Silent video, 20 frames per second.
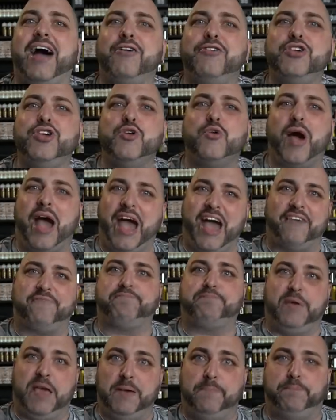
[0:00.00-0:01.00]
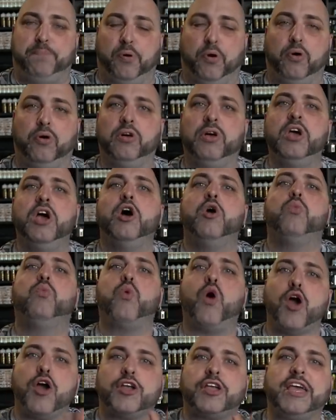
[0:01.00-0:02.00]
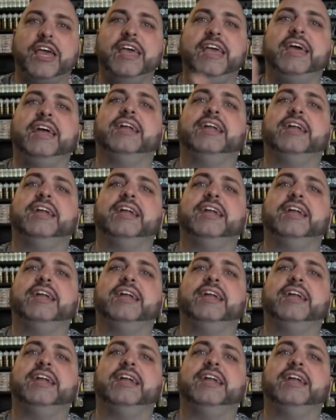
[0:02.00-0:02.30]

do you have people working